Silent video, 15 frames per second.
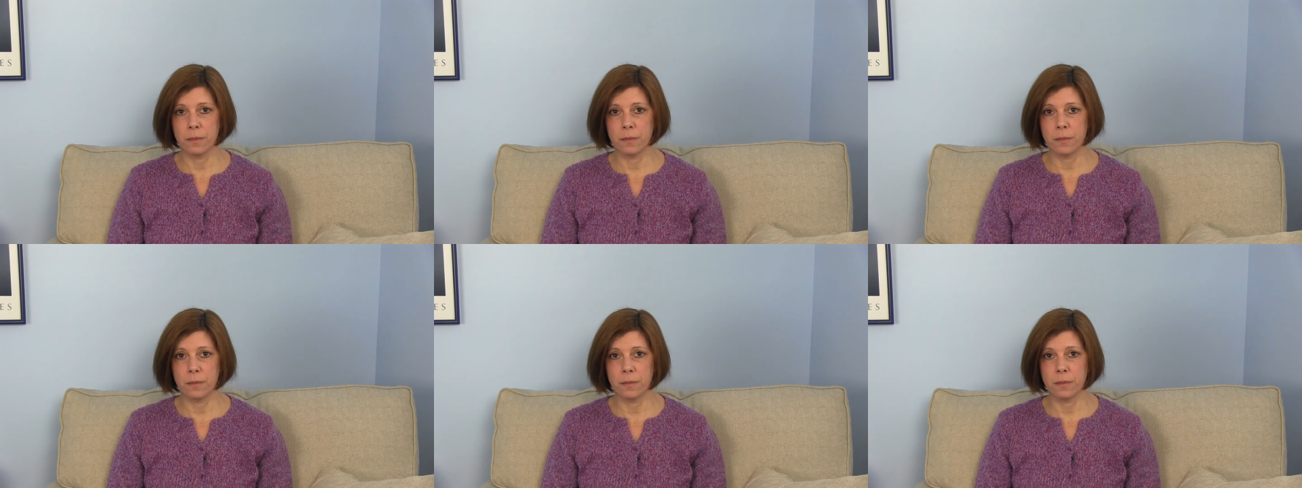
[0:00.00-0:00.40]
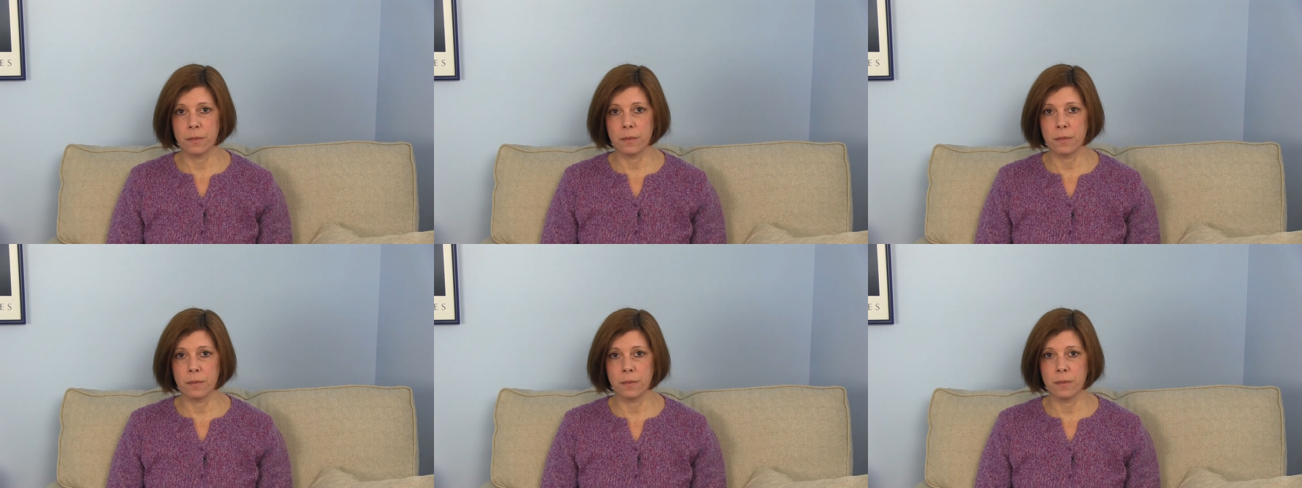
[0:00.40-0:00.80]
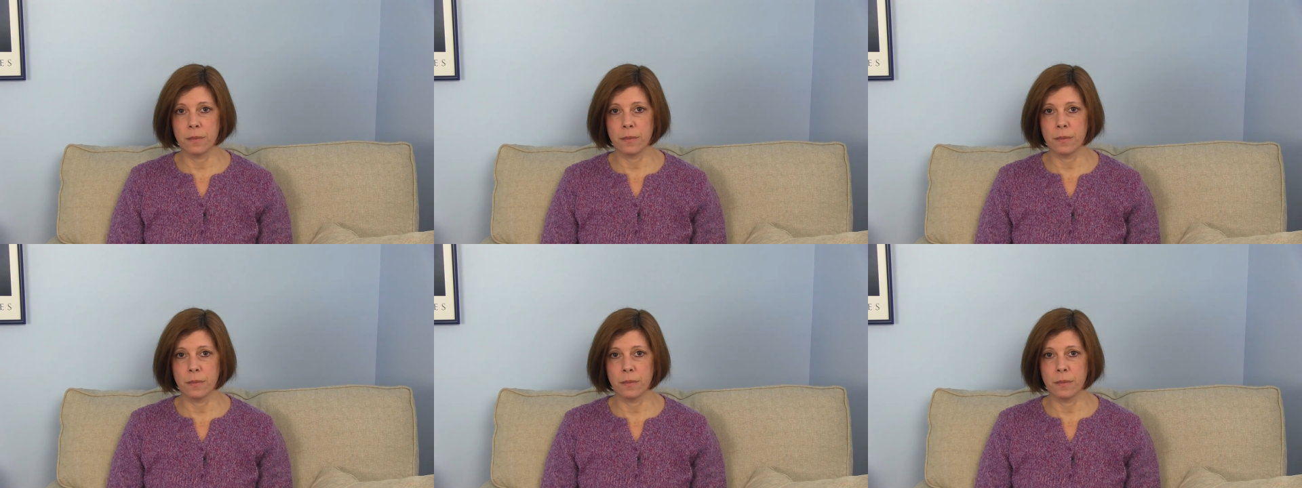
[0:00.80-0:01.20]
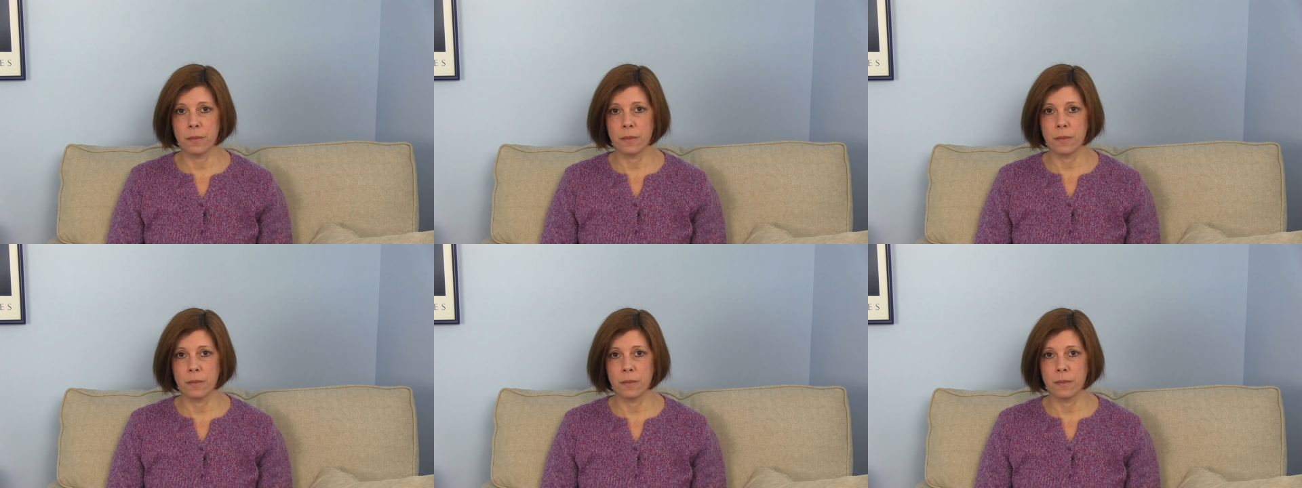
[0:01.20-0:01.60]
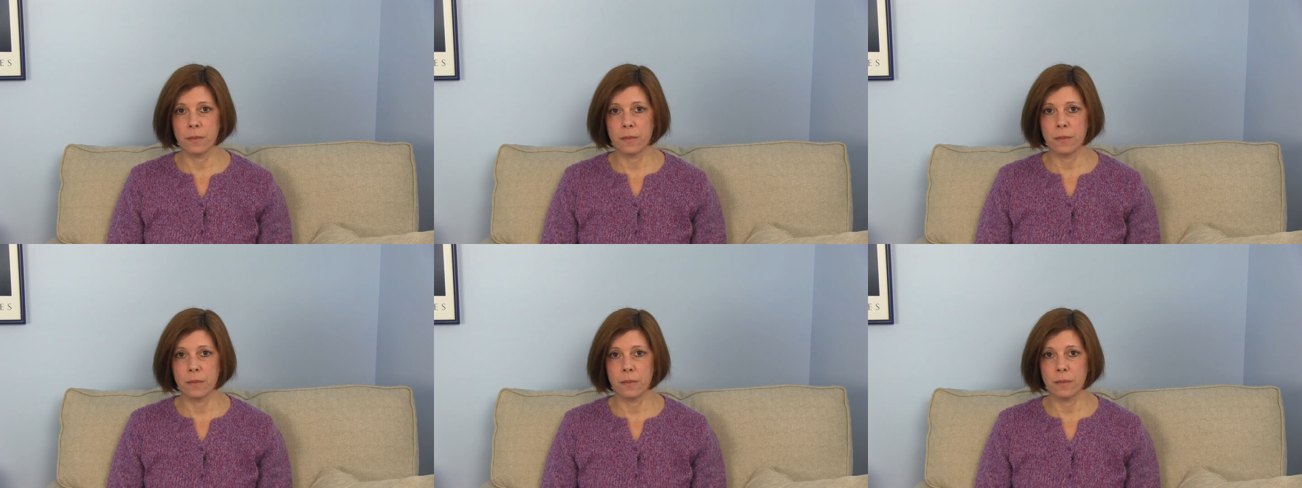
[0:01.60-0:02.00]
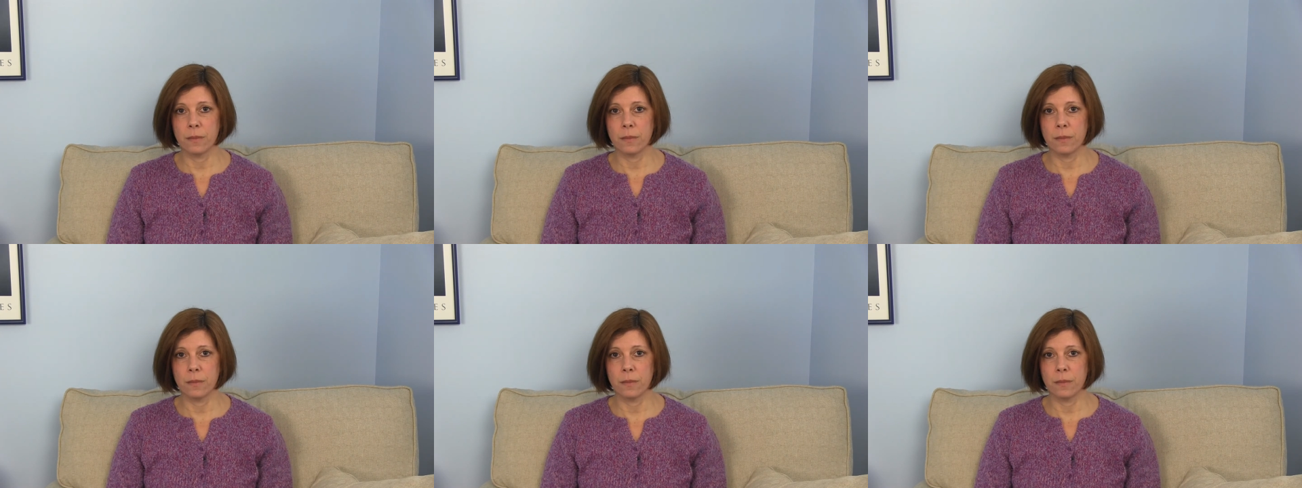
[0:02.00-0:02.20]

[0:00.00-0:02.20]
(no one is talking)